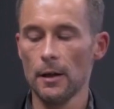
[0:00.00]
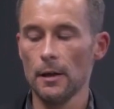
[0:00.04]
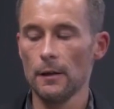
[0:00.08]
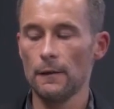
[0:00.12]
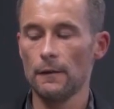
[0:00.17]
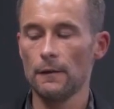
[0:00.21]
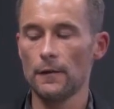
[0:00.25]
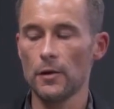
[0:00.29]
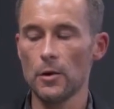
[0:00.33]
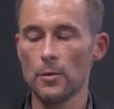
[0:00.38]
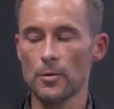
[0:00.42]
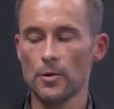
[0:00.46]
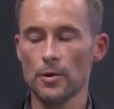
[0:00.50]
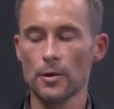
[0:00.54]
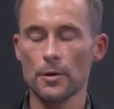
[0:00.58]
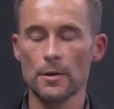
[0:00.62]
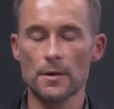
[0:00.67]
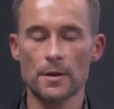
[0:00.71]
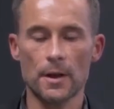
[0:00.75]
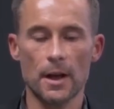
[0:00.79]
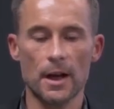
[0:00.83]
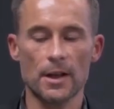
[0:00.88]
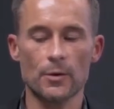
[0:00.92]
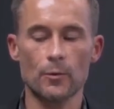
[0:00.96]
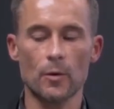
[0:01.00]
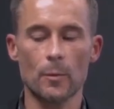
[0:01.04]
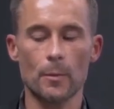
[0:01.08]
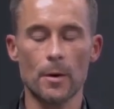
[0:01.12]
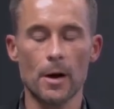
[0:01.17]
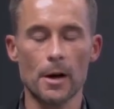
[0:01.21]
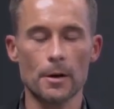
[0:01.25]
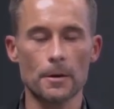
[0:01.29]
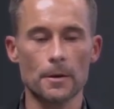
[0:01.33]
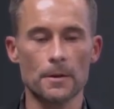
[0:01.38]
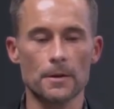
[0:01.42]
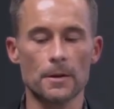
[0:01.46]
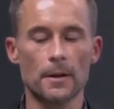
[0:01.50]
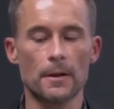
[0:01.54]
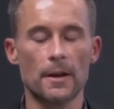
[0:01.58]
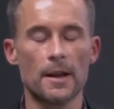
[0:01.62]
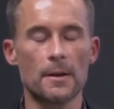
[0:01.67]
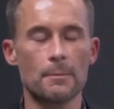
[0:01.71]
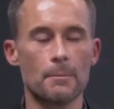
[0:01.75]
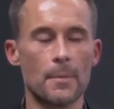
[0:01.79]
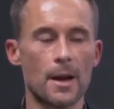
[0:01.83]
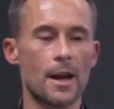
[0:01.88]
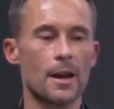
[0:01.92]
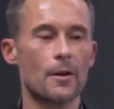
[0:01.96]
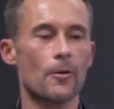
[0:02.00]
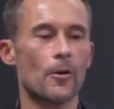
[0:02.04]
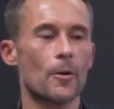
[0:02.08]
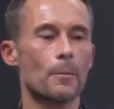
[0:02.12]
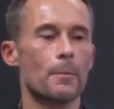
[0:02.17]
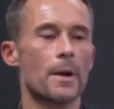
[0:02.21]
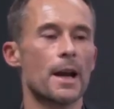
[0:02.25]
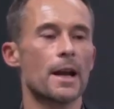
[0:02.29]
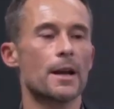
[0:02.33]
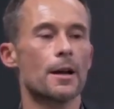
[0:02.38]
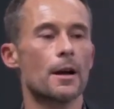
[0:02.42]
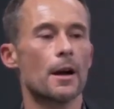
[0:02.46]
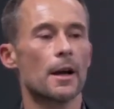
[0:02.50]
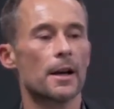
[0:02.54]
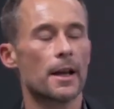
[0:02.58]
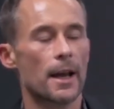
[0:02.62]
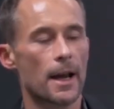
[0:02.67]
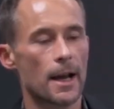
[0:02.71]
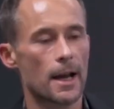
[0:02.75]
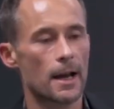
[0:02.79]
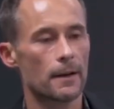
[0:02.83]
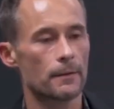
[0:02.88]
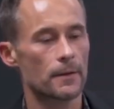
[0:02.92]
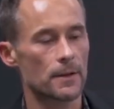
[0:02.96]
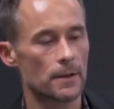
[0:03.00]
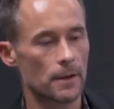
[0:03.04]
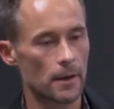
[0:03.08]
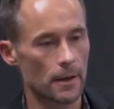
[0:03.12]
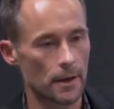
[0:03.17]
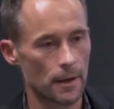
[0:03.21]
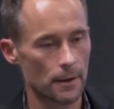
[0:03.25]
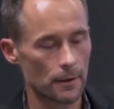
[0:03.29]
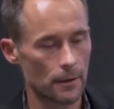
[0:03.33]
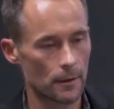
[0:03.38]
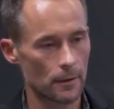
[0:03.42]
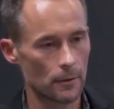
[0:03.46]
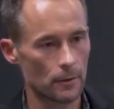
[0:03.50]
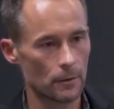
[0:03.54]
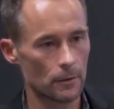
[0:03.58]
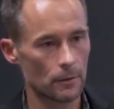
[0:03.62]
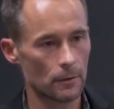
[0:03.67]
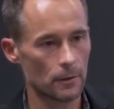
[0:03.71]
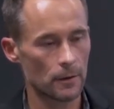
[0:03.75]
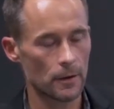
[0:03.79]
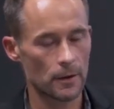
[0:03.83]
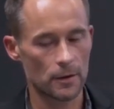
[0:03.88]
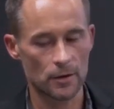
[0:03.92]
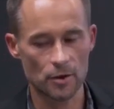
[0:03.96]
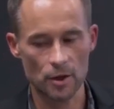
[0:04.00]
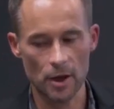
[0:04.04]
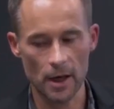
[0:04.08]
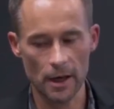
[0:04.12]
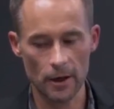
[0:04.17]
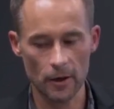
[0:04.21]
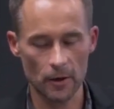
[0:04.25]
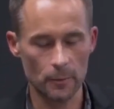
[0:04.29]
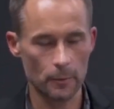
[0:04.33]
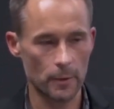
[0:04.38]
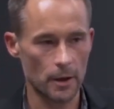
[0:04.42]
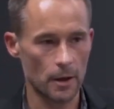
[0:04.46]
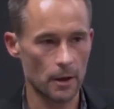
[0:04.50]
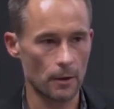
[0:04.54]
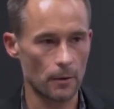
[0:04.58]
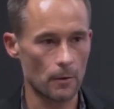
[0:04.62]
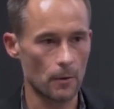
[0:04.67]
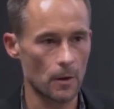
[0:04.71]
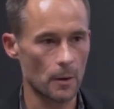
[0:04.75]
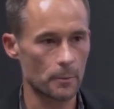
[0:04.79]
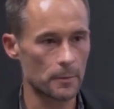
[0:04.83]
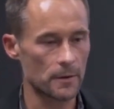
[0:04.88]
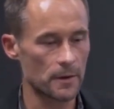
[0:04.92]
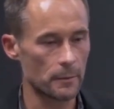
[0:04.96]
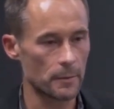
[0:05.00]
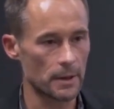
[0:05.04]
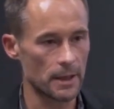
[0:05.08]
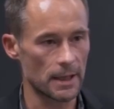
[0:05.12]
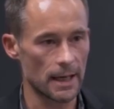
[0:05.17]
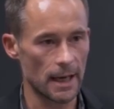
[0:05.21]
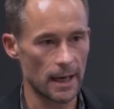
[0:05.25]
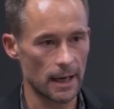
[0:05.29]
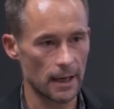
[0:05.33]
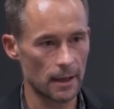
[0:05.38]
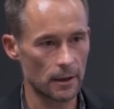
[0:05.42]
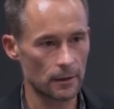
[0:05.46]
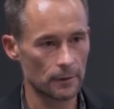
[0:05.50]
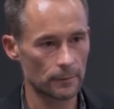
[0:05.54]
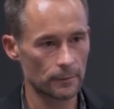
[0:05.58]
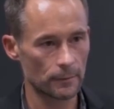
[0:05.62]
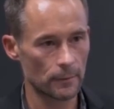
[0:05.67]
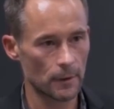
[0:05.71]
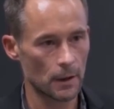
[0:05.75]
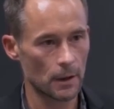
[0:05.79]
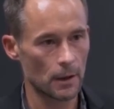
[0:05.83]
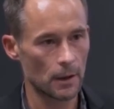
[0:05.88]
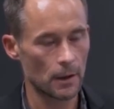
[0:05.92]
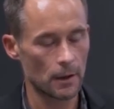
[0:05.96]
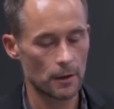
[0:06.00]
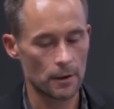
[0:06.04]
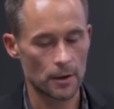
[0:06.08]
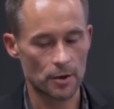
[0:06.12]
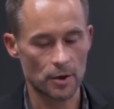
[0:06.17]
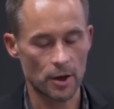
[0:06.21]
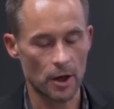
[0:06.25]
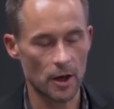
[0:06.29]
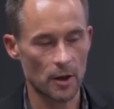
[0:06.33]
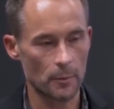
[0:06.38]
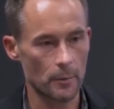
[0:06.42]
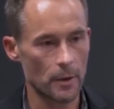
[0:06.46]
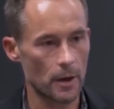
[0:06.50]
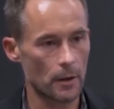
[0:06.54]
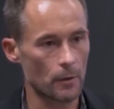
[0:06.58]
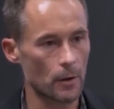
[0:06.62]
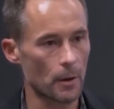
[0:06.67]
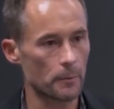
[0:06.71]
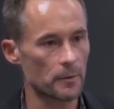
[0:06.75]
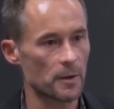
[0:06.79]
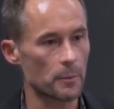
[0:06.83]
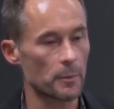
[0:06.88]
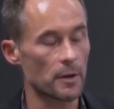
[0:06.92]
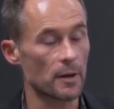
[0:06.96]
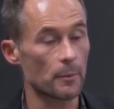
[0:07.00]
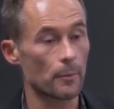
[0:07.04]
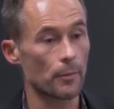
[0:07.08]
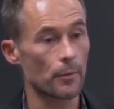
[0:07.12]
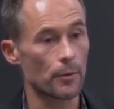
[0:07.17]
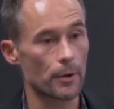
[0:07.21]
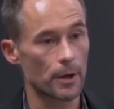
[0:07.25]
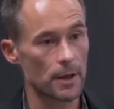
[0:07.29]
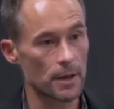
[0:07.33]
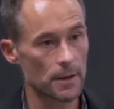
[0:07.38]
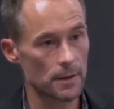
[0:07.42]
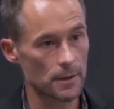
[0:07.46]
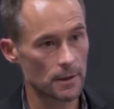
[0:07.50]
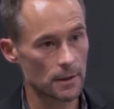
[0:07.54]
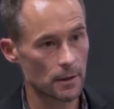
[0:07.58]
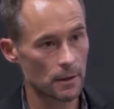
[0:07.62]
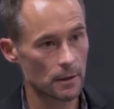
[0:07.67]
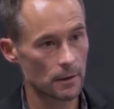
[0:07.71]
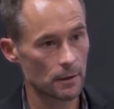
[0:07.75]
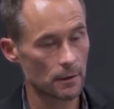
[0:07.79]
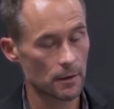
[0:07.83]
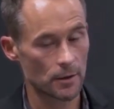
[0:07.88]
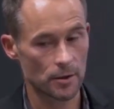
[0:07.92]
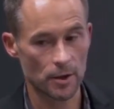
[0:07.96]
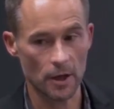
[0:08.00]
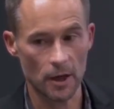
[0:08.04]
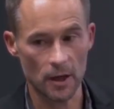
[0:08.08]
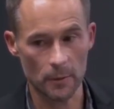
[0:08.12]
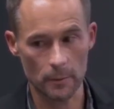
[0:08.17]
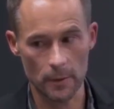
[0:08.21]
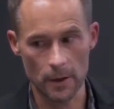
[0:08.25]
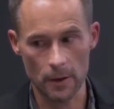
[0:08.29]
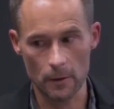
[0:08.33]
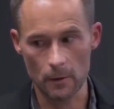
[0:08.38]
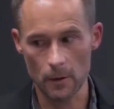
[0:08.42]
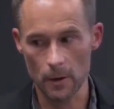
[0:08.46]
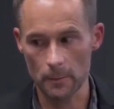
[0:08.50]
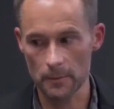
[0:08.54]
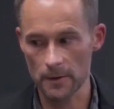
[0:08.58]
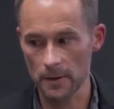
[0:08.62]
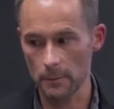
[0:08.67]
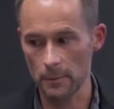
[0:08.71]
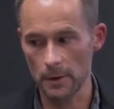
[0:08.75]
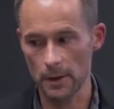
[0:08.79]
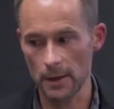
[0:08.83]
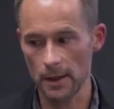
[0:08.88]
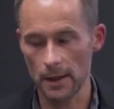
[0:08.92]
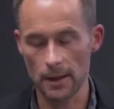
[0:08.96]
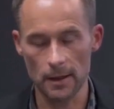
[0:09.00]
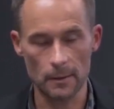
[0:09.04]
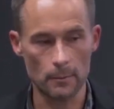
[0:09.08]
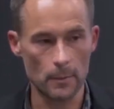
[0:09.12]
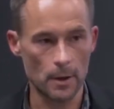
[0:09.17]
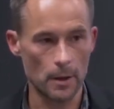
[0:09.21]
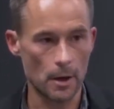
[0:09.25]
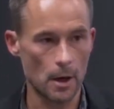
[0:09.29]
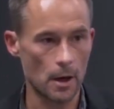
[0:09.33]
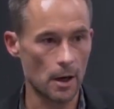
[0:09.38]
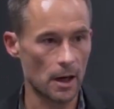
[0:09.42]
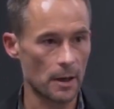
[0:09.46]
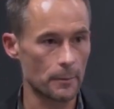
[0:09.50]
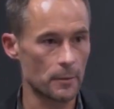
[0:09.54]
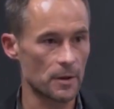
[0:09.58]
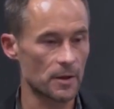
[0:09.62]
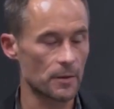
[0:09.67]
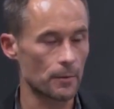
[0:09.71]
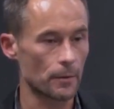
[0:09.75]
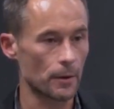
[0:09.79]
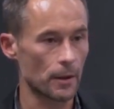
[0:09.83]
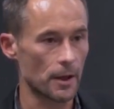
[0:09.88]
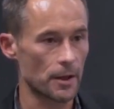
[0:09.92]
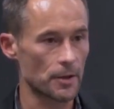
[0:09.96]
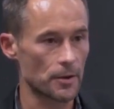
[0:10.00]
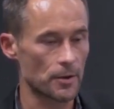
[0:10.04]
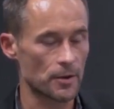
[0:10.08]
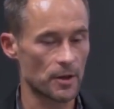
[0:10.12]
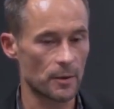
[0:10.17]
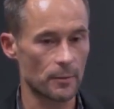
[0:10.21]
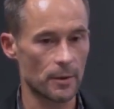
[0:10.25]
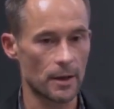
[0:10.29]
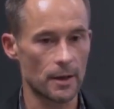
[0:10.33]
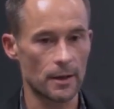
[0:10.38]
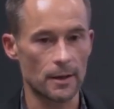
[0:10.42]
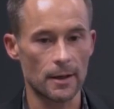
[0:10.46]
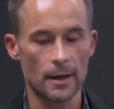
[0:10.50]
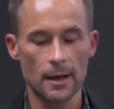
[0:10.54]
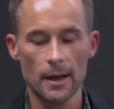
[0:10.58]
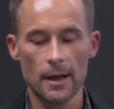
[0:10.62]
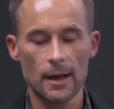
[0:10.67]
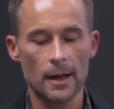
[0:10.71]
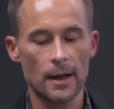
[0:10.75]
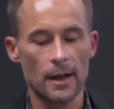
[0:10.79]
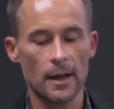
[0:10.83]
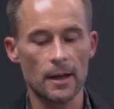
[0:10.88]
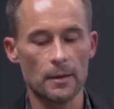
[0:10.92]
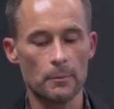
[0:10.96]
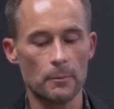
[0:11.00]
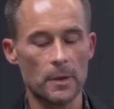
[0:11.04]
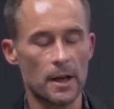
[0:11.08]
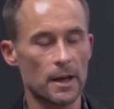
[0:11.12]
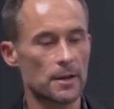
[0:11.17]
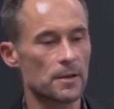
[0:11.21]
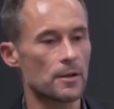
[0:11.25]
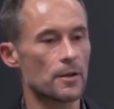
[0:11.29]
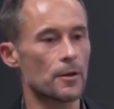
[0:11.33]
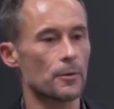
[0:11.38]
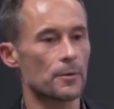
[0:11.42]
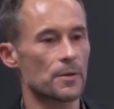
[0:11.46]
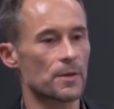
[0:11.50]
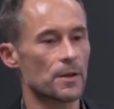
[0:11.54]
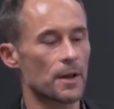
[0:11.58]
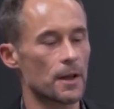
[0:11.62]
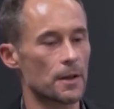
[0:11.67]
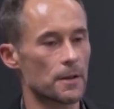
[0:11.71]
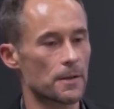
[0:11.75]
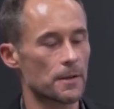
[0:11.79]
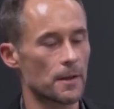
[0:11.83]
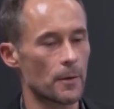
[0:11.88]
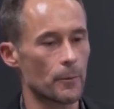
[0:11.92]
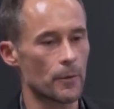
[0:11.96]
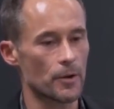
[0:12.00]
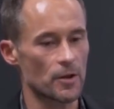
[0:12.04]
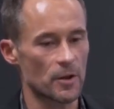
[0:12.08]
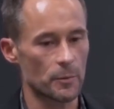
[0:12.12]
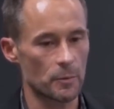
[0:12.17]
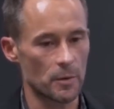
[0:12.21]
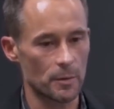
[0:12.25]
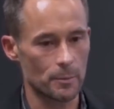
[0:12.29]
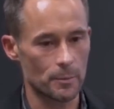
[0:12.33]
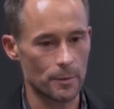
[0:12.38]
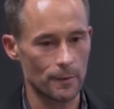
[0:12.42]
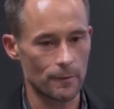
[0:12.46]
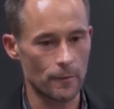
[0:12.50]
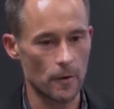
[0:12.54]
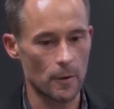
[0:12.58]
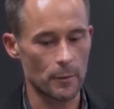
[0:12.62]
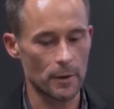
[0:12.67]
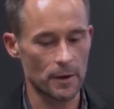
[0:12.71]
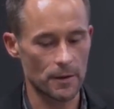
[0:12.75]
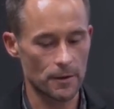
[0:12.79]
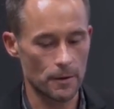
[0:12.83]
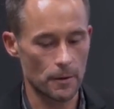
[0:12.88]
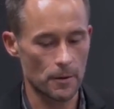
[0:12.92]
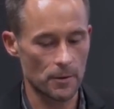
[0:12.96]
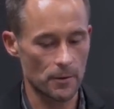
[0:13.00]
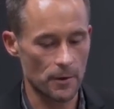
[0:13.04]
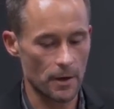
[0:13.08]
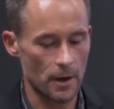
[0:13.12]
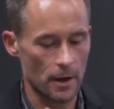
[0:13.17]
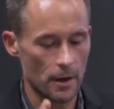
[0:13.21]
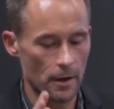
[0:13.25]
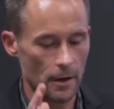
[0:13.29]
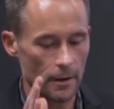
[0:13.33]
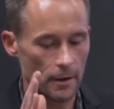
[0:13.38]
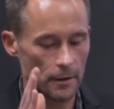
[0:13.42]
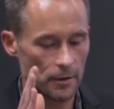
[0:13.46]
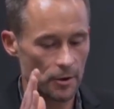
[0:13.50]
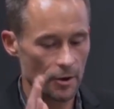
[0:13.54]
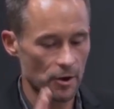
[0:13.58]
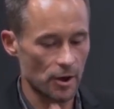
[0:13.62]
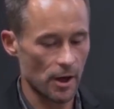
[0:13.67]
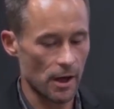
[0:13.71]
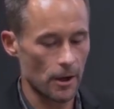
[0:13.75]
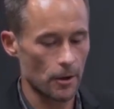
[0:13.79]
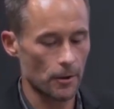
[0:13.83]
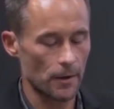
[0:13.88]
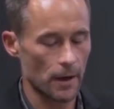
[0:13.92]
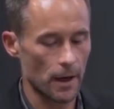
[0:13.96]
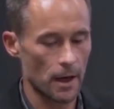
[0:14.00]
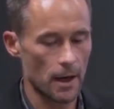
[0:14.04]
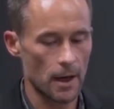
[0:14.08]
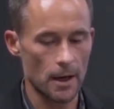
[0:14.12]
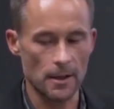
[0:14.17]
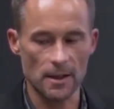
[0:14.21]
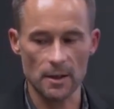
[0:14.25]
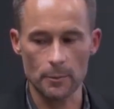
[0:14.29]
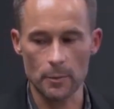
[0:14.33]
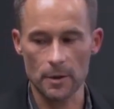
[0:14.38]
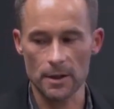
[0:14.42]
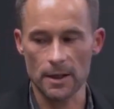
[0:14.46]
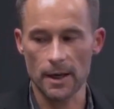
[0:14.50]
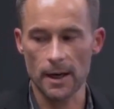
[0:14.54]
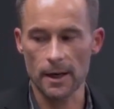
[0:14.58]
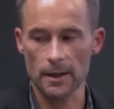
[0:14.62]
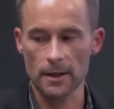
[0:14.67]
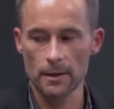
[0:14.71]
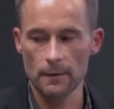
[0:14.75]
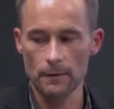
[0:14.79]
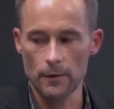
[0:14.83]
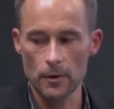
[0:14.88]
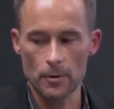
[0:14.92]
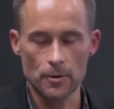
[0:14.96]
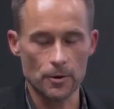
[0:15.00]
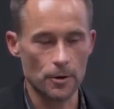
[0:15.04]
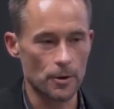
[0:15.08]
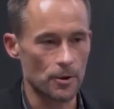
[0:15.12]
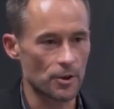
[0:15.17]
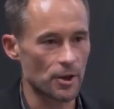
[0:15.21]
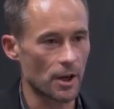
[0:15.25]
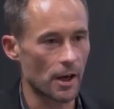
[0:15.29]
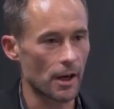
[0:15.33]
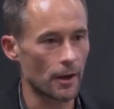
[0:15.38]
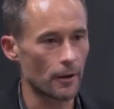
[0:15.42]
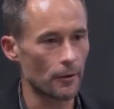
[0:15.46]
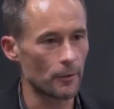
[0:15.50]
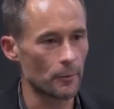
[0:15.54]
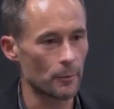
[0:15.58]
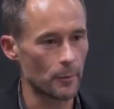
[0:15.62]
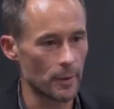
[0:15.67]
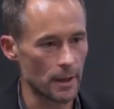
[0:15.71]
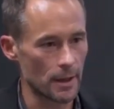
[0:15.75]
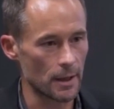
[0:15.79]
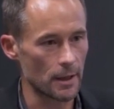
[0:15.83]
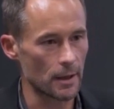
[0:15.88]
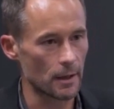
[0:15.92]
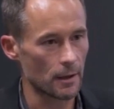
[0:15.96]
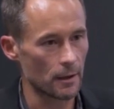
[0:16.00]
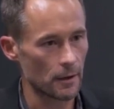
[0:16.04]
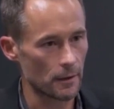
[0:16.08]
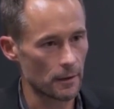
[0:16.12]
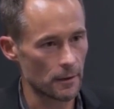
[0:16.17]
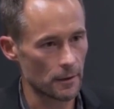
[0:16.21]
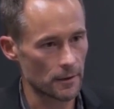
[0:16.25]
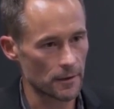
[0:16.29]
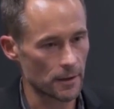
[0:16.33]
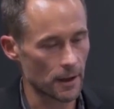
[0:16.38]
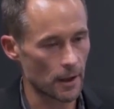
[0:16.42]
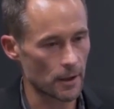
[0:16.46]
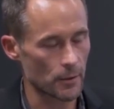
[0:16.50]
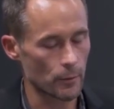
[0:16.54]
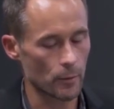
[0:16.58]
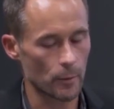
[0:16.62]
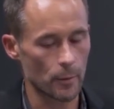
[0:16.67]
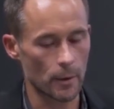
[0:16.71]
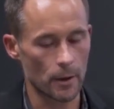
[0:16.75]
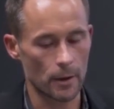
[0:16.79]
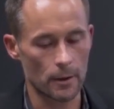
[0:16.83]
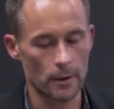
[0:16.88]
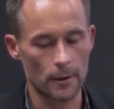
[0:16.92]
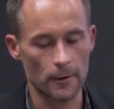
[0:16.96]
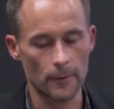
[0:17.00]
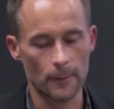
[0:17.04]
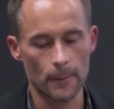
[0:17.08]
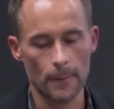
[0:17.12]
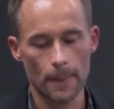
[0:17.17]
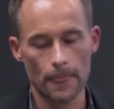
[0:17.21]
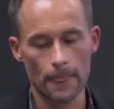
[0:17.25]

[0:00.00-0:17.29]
future sexual partners that they may or may not have is unethical. The child may grow up to be gay. The child may grow up to be a priest. The child may grow up to be in a monogamous relationship, and it makes no sense that we should be performing surgery on child A to protect future child B, their sexual partner.